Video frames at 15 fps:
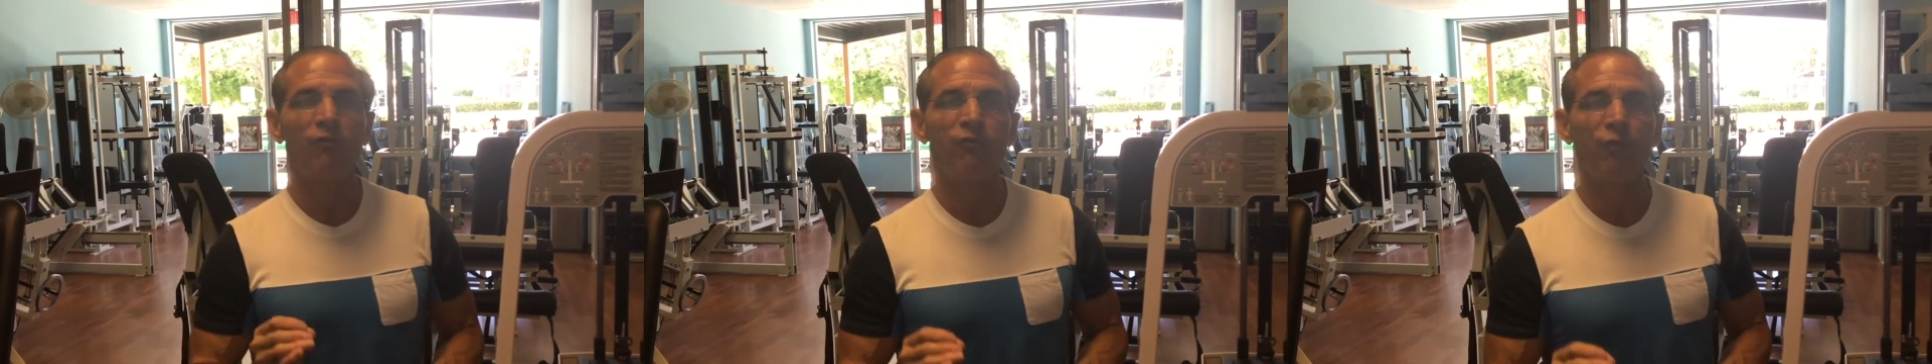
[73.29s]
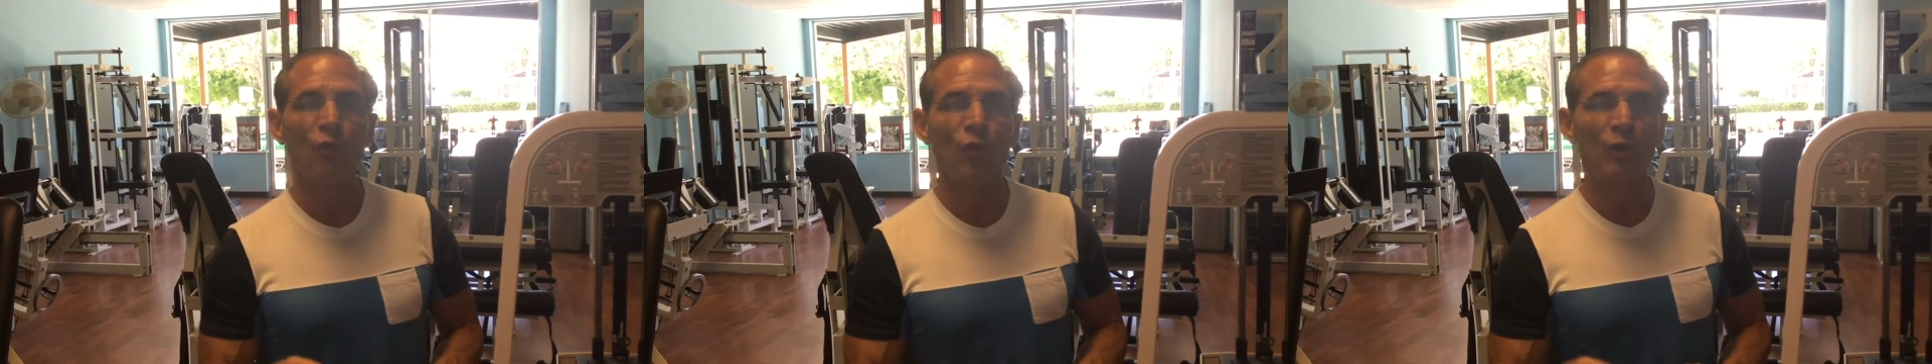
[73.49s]

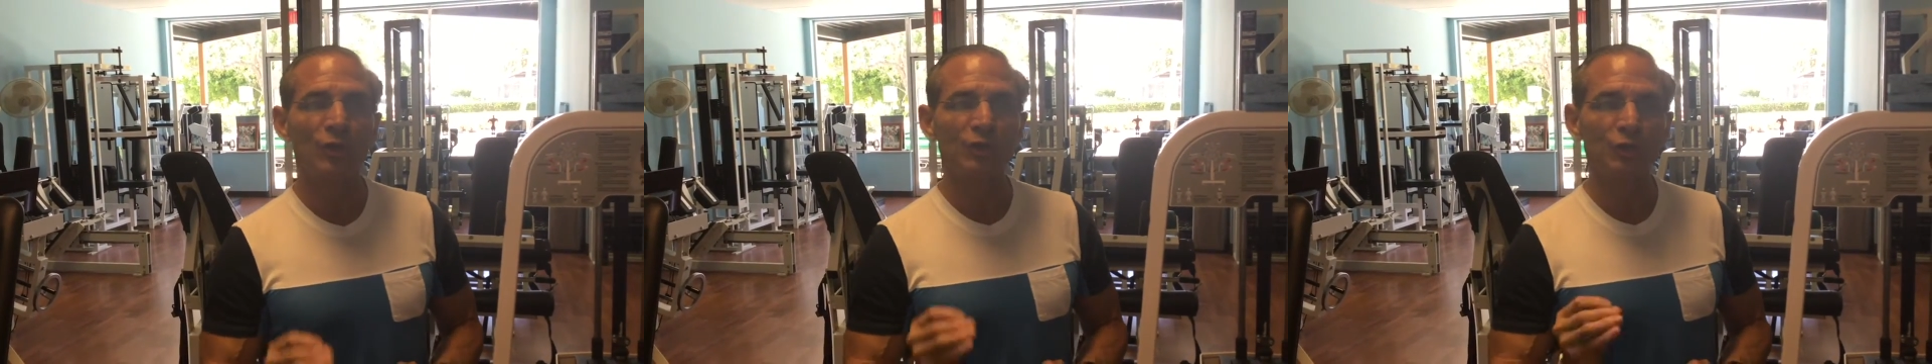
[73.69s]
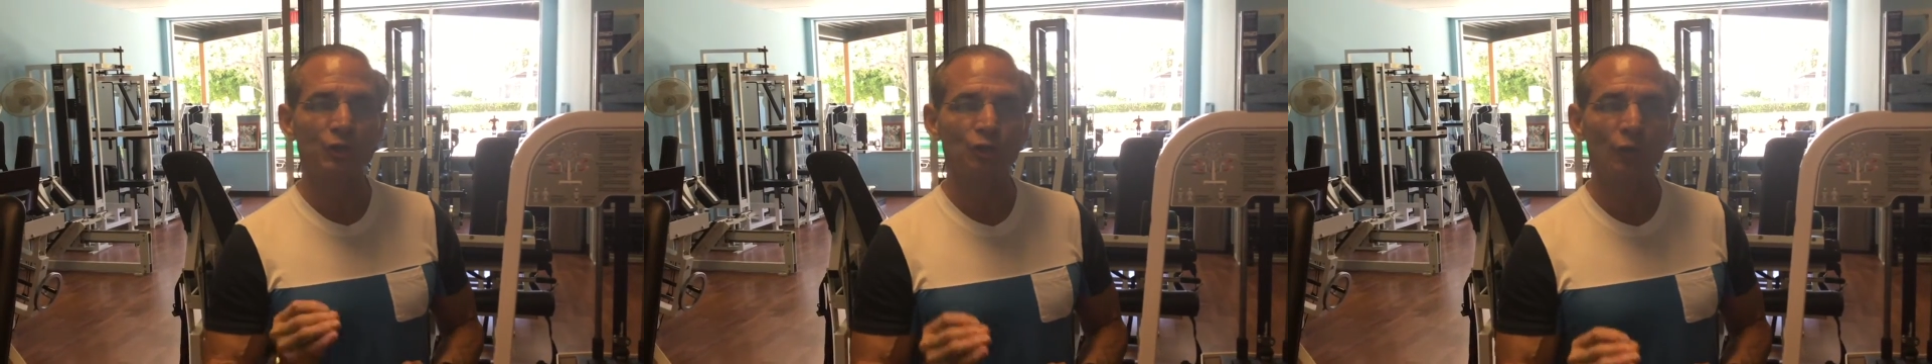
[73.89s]

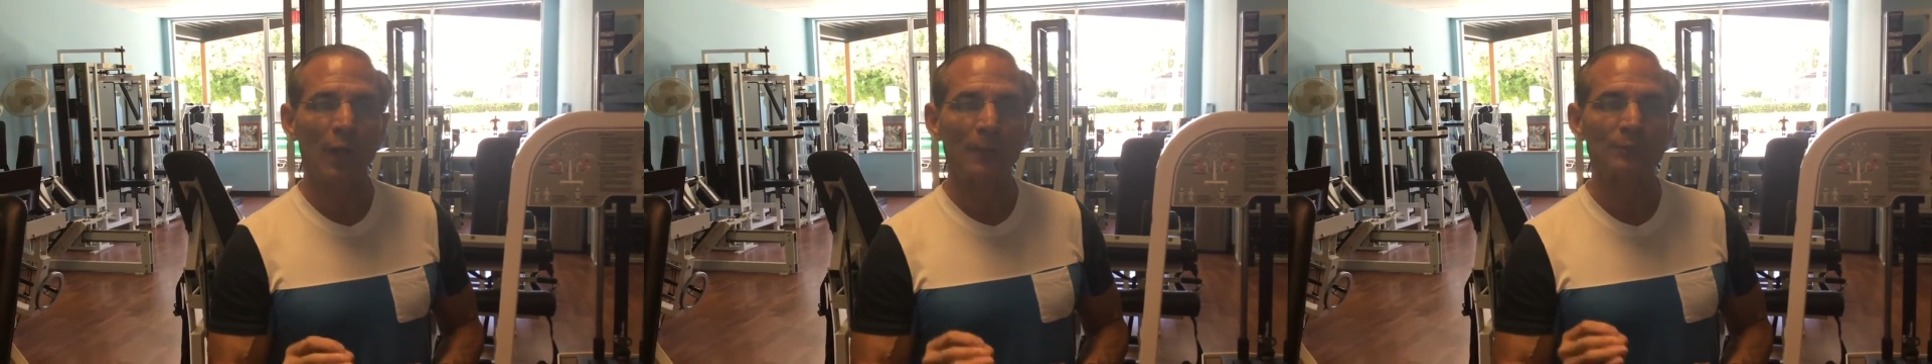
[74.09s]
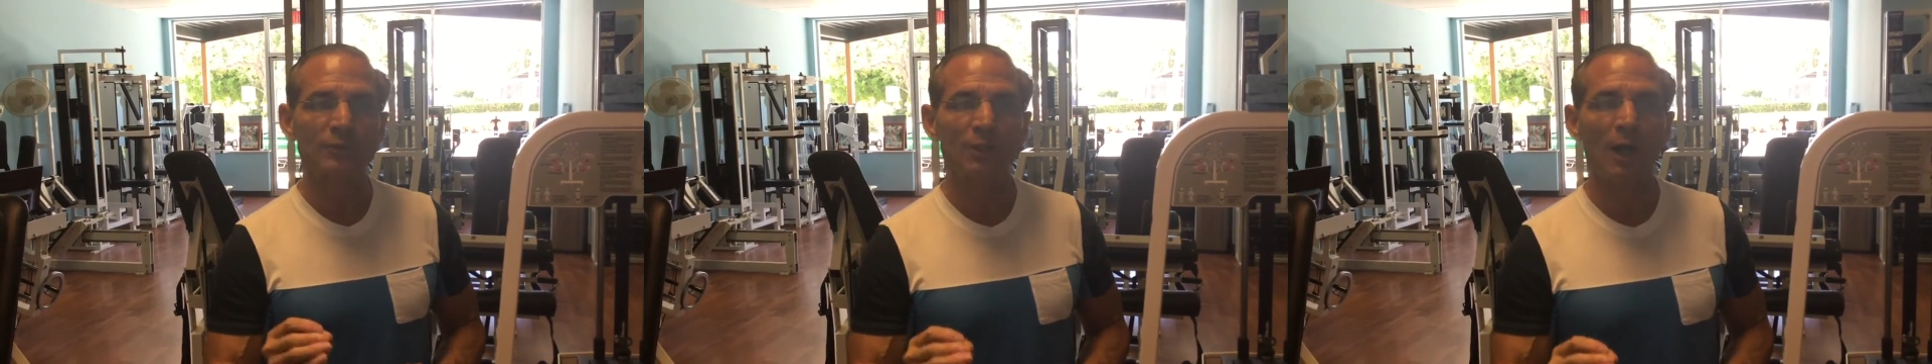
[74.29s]
force
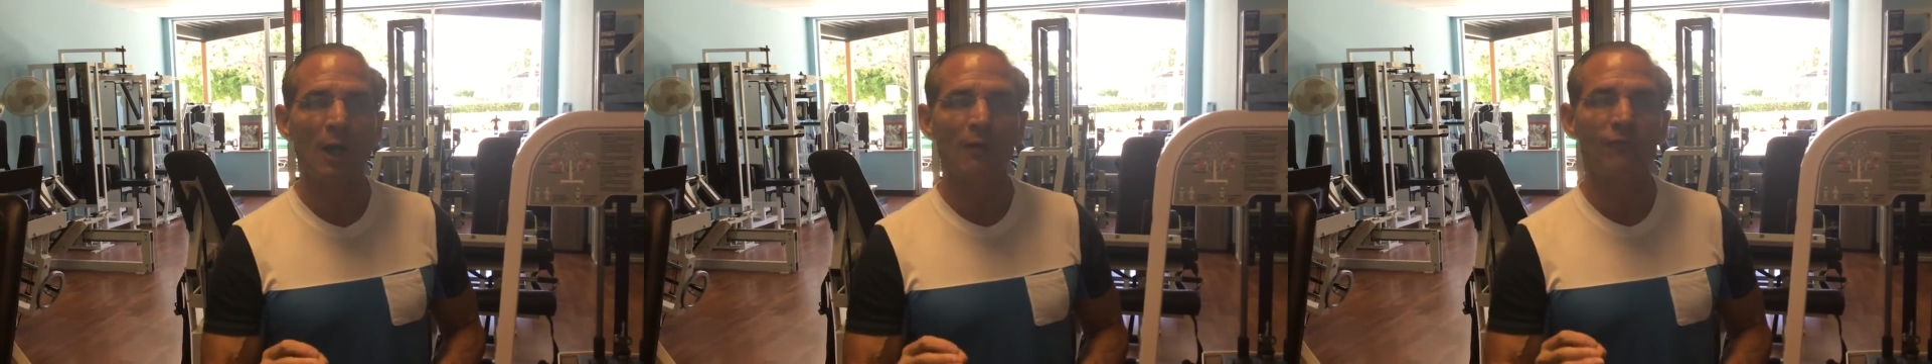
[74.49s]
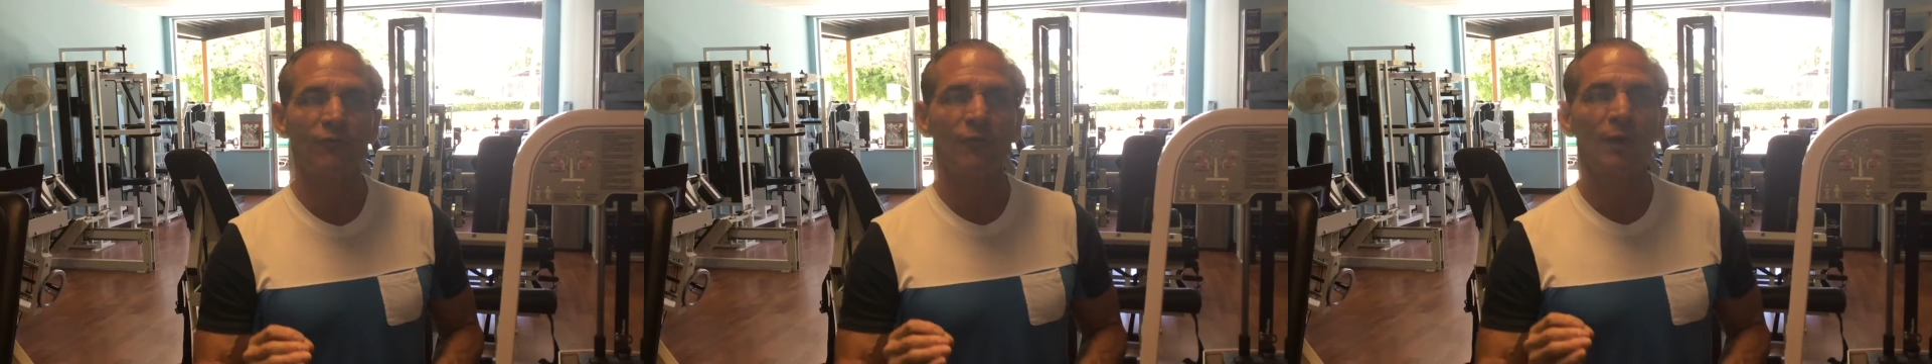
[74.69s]
drops
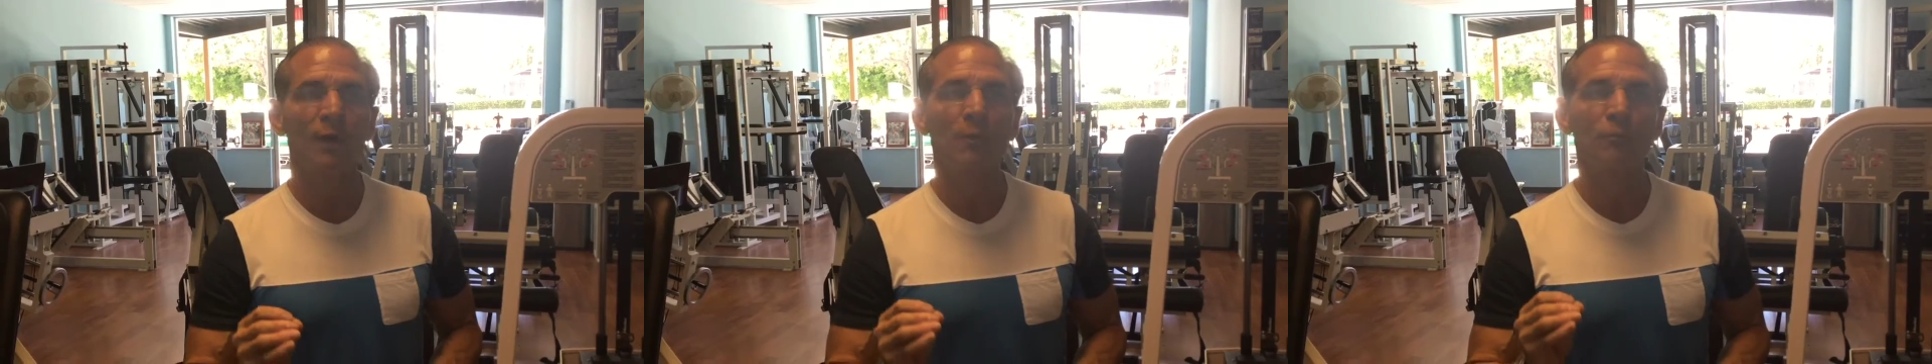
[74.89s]
off